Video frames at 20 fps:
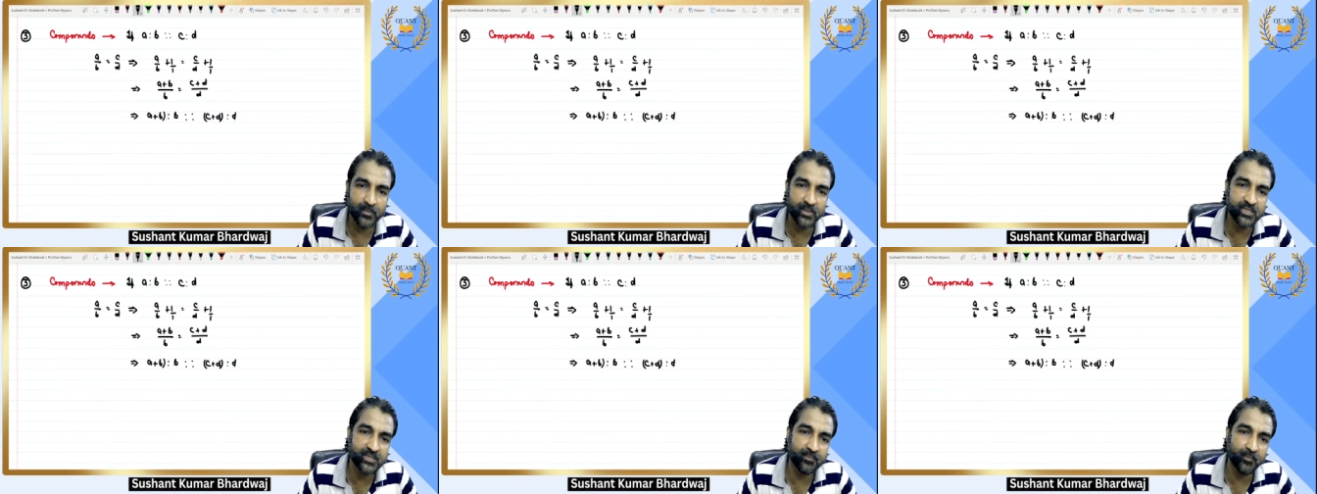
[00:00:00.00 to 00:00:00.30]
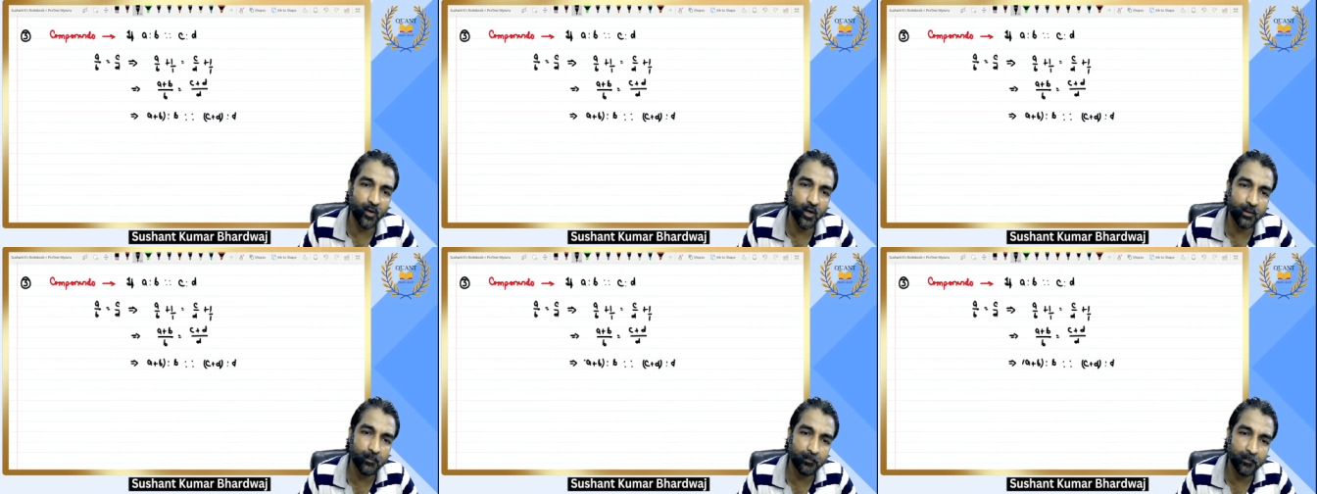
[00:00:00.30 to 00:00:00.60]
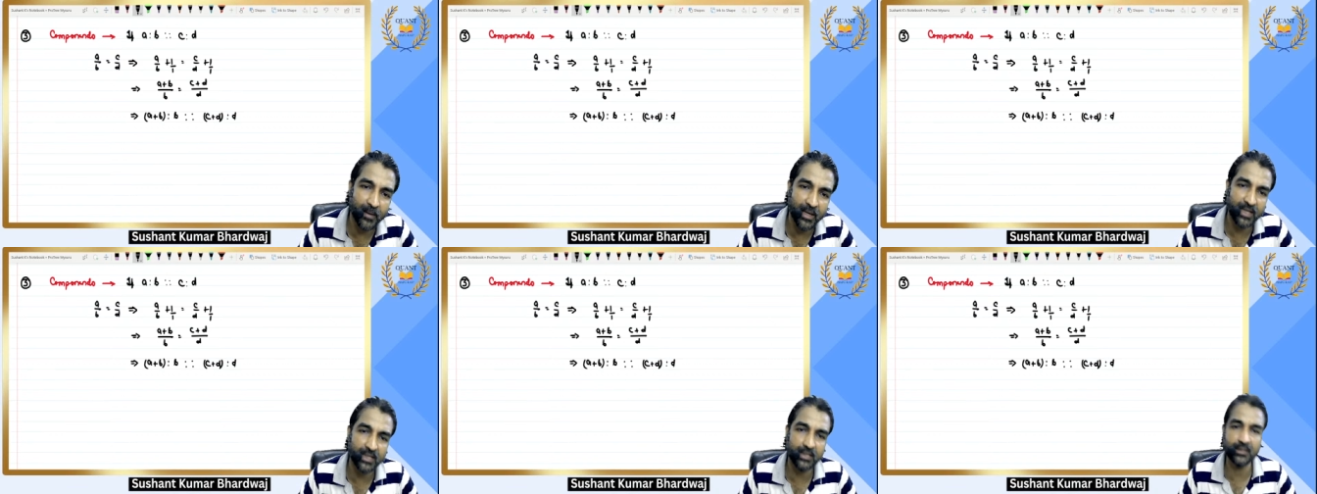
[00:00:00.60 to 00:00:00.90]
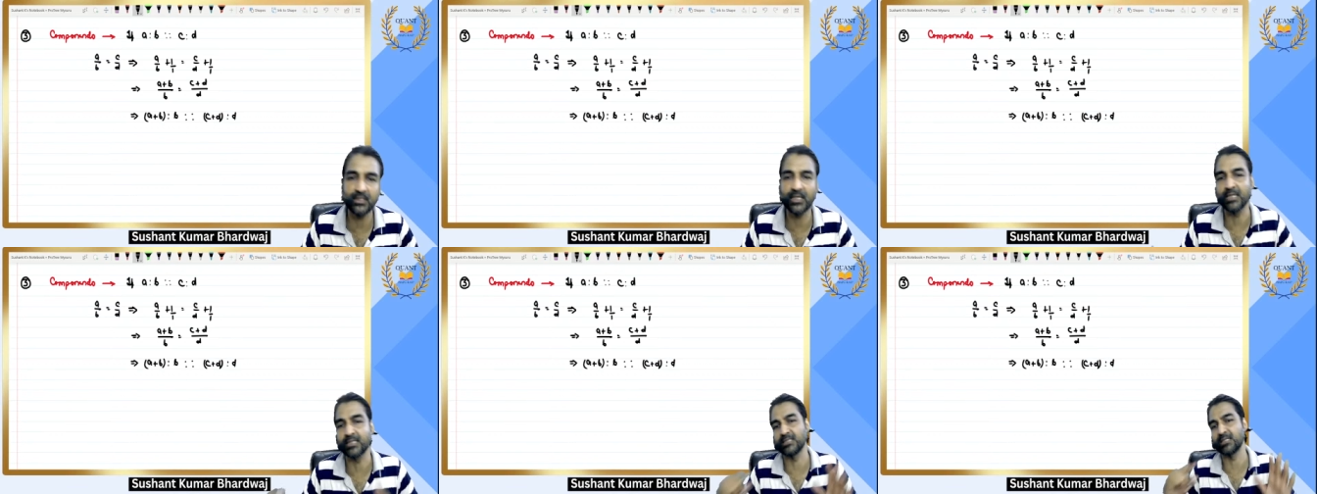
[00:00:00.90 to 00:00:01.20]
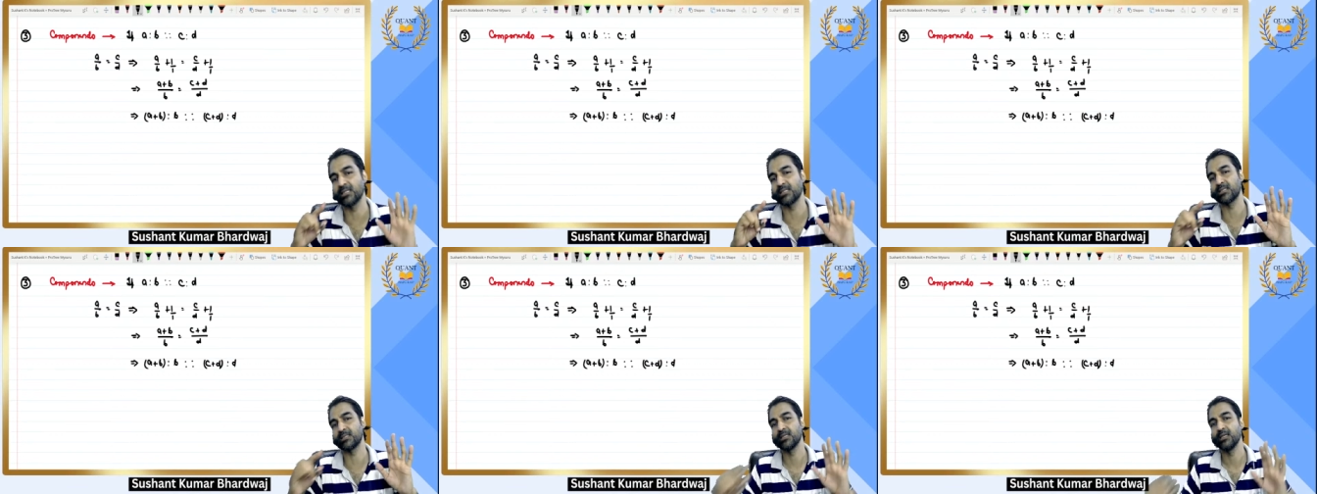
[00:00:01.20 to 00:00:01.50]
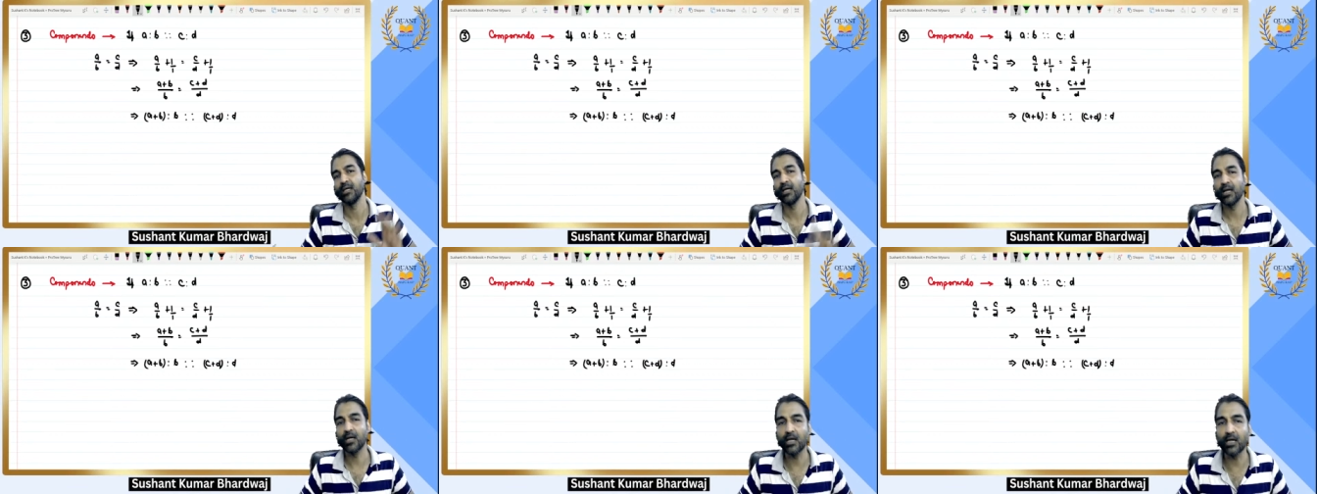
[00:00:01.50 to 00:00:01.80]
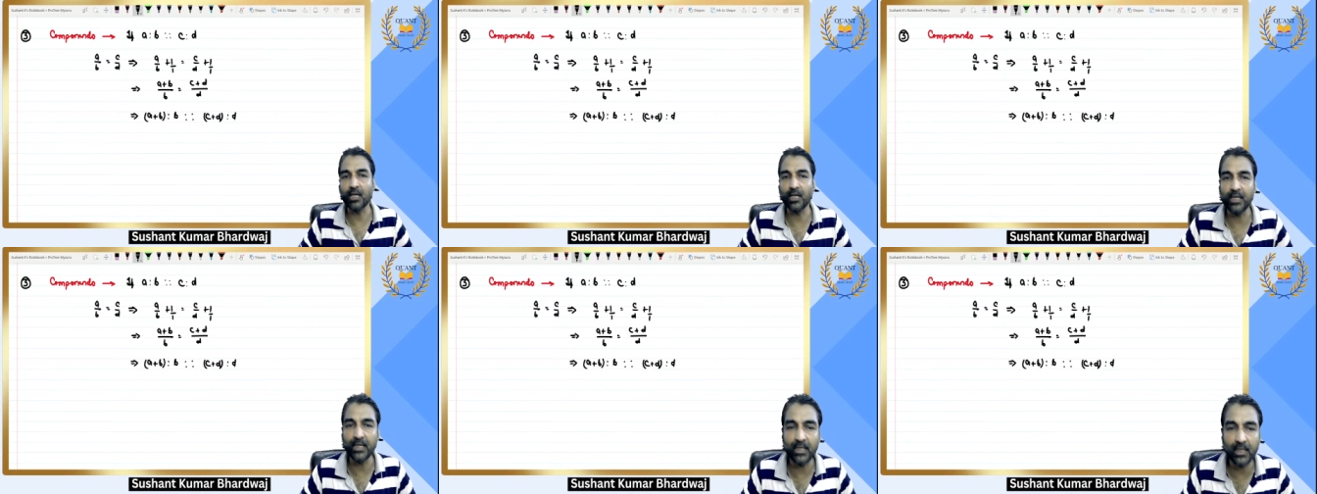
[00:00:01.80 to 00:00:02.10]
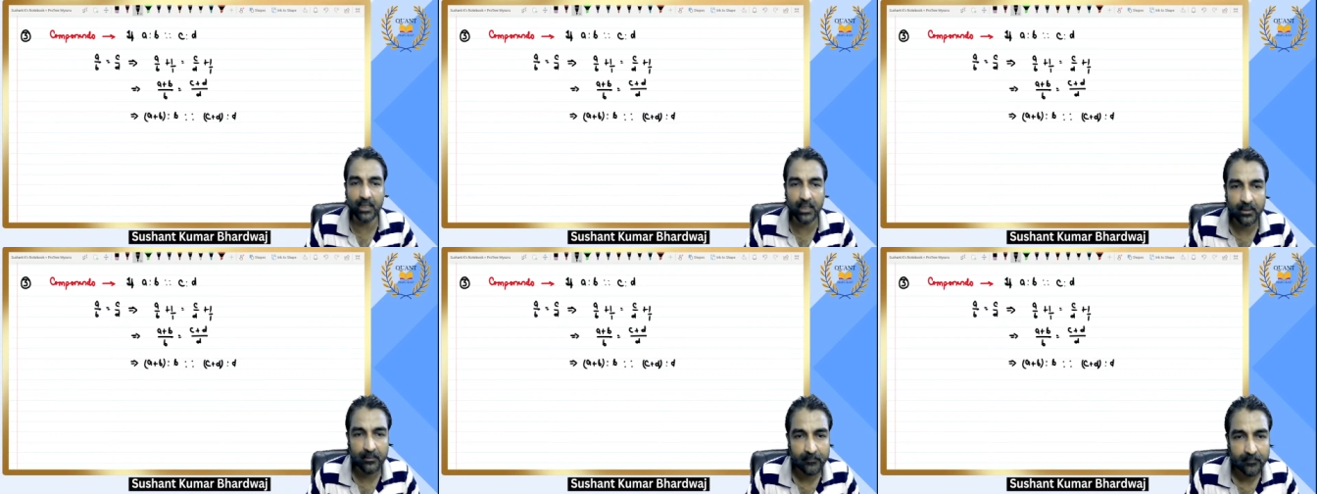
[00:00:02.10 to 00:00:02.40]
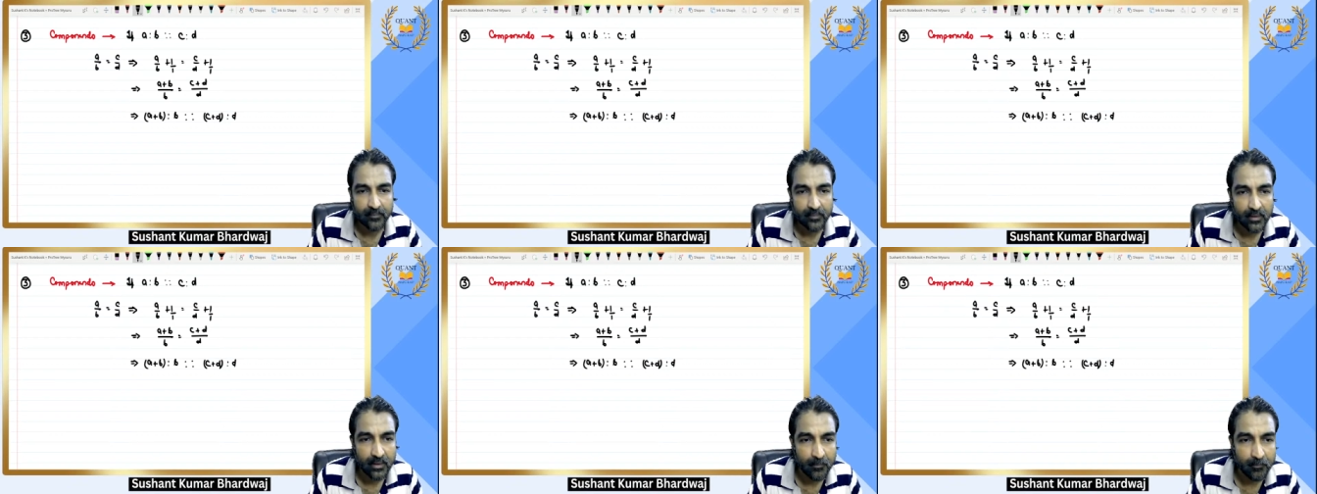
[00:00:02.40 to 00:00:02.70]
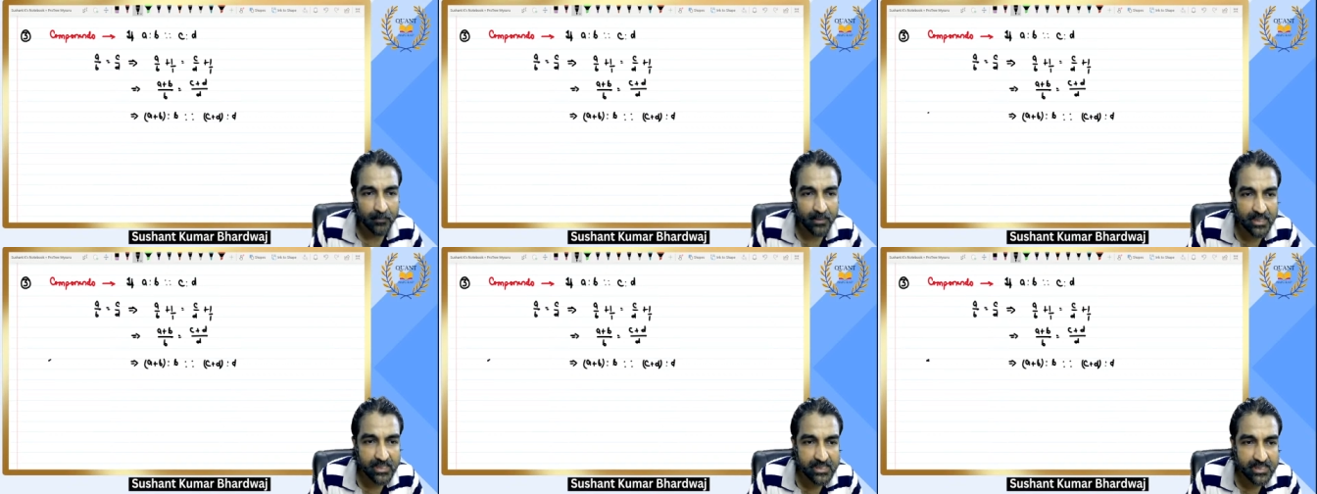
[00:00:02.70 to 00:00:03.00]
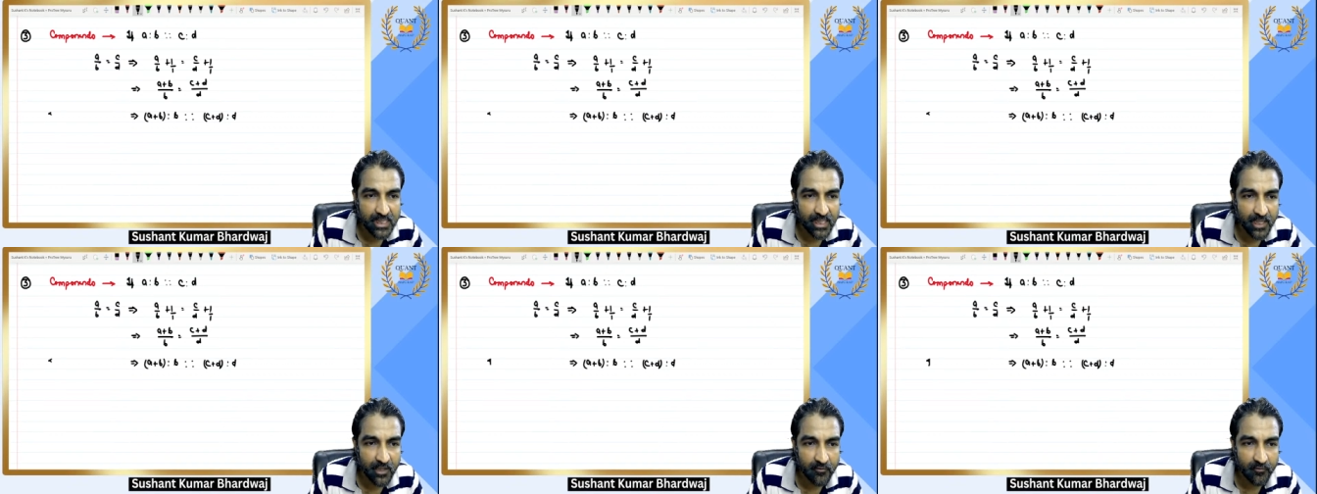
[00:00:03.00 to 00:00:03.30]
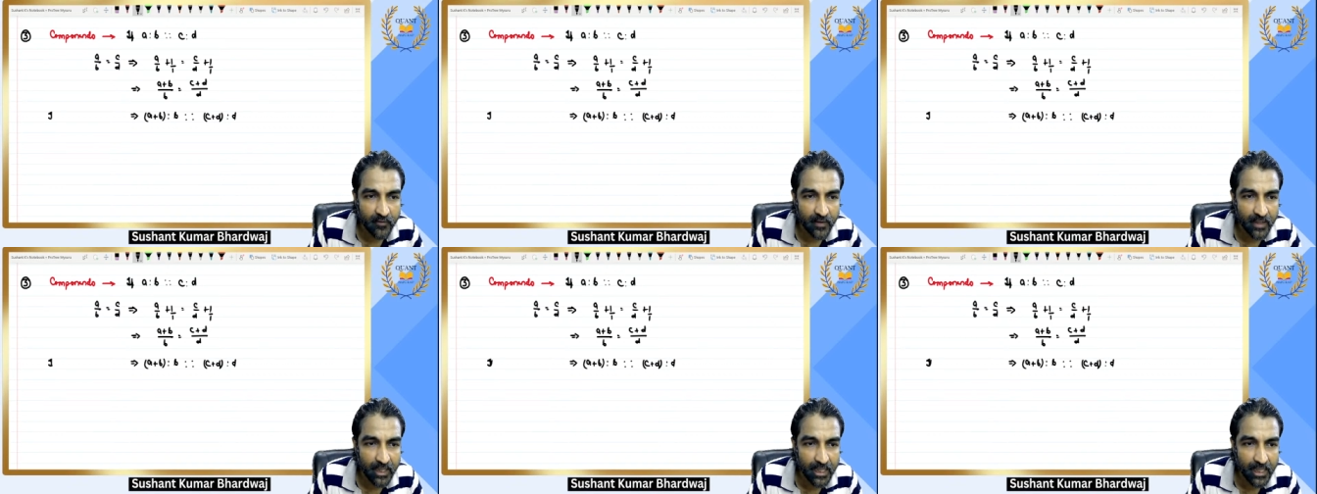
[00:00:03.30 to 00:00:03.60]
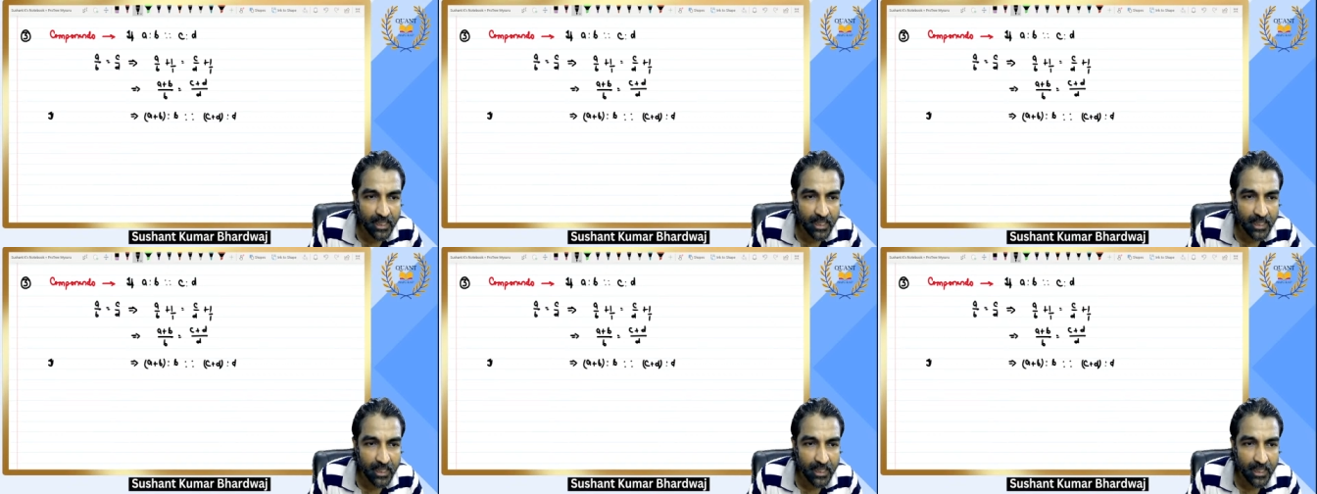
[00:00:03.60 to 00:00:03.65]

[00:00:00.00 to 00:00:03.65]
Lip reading: small parenthesis. Clear? Means if A